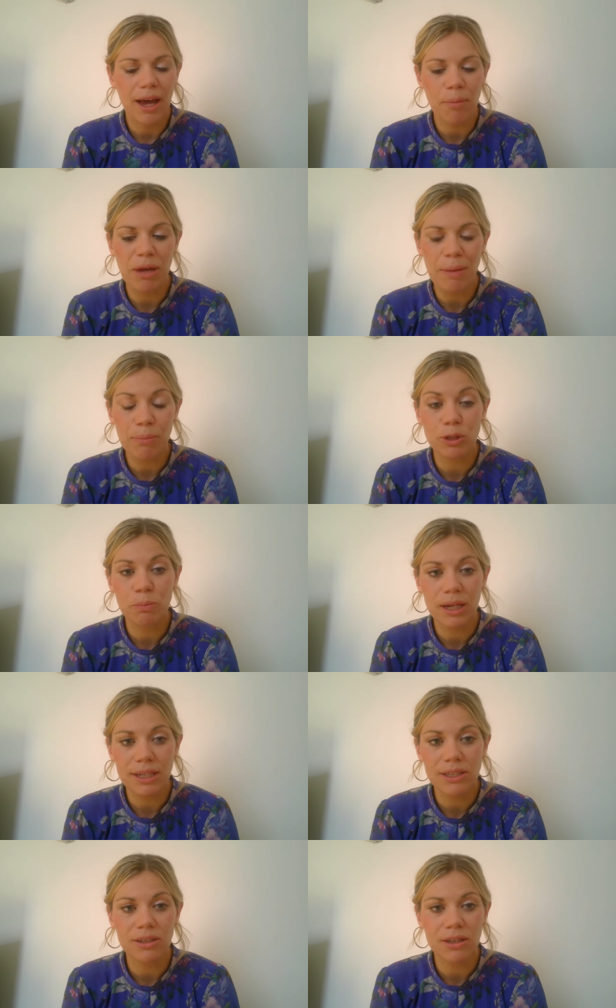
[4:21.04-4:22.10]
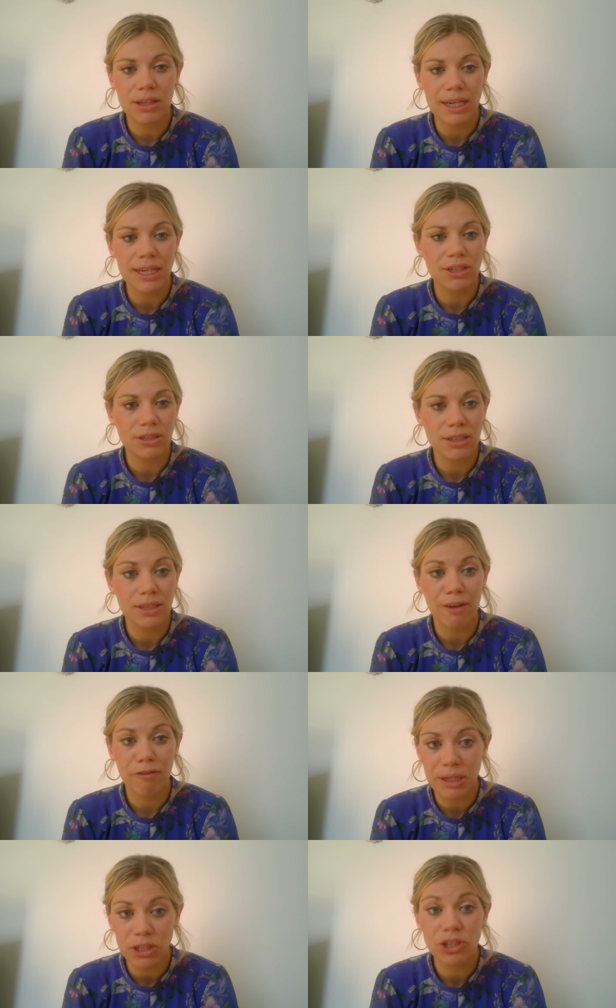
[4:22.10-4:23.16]
Uh, people's political allegiances
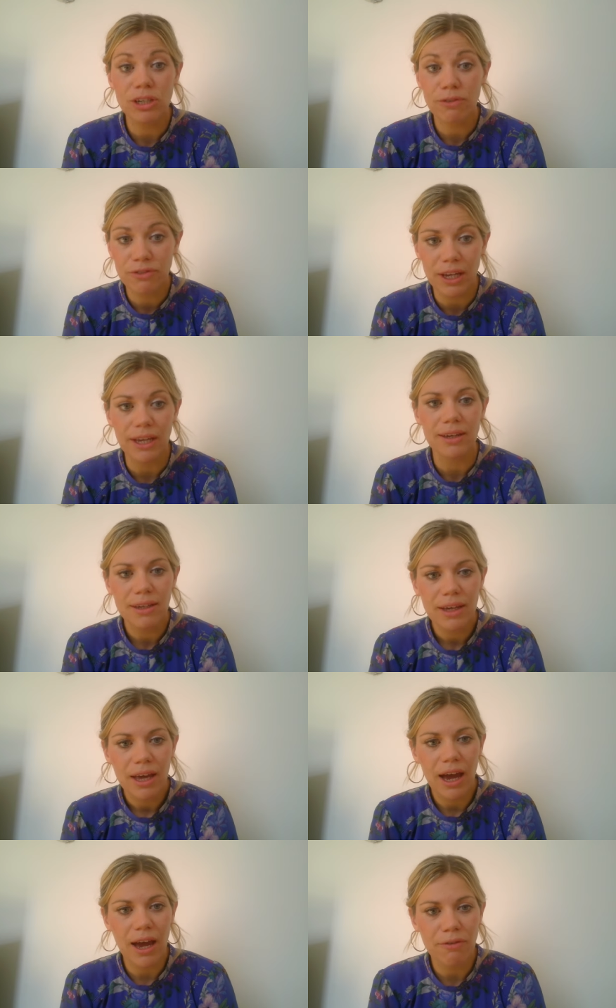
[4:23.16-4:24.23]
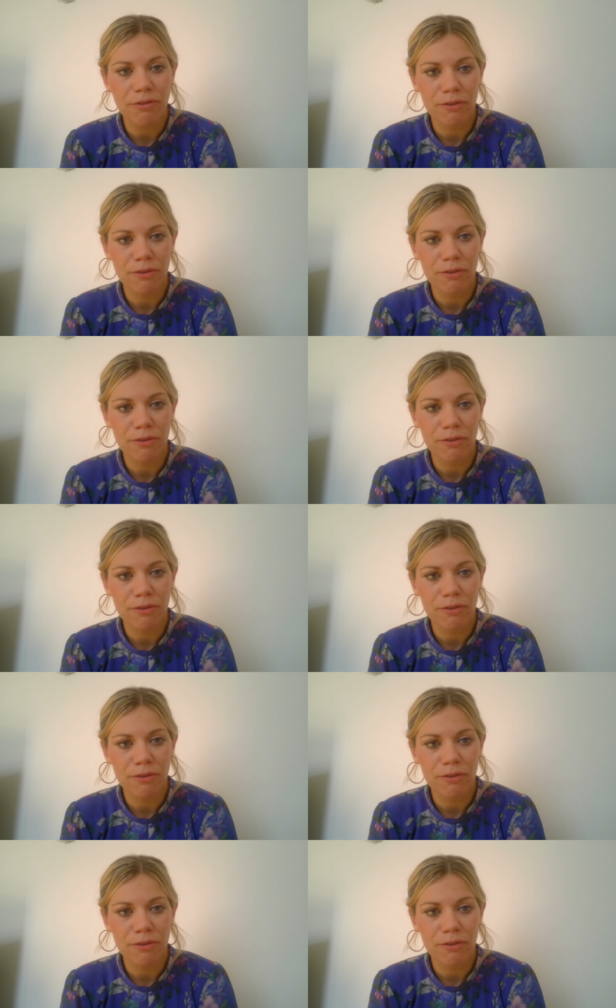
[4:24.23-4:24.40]
have been shifting uh,